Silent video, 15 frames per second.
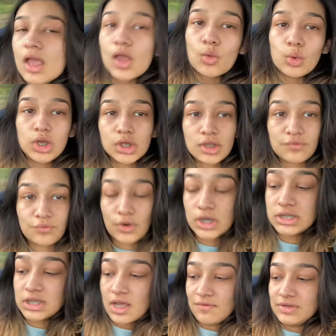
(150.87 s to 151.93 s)
We're looking for a
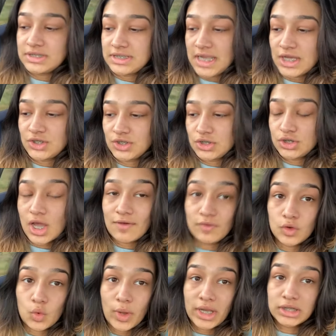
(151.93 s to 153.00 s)
service station to have
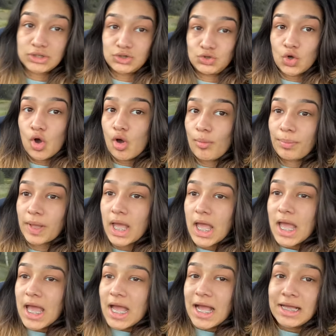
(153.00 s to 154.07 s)
a quick stop,
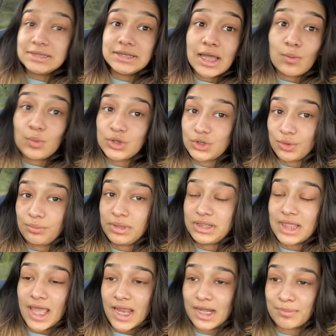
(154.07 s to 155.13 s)
and then we should be
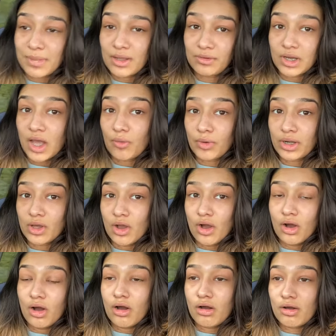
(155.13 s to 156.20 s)
there in about an hour and a
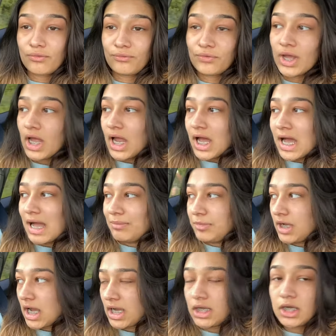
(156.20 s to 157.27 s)
half. I'm
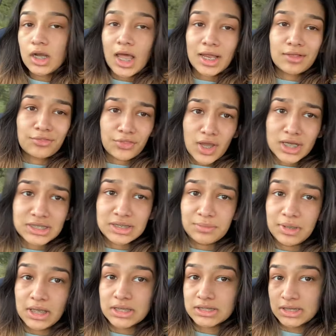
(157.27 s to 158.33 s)
kind of like 30
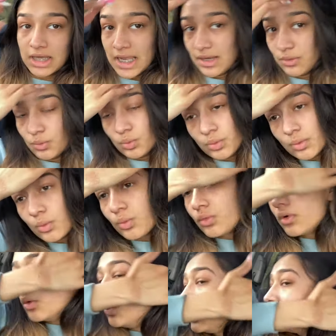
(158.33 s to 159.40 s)
minutes late
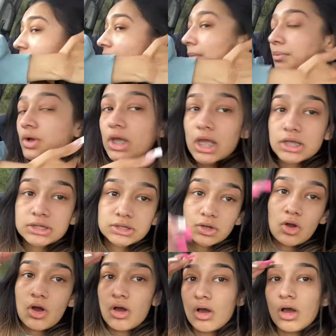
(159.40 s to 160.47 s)
with my booking
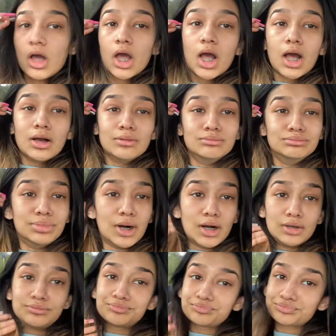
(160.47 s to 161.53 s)
slot,
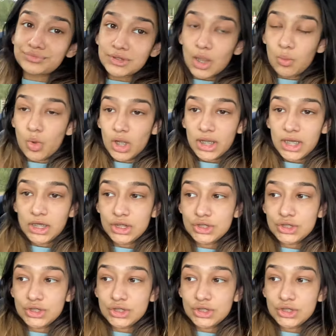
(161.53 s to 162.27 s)
but what can I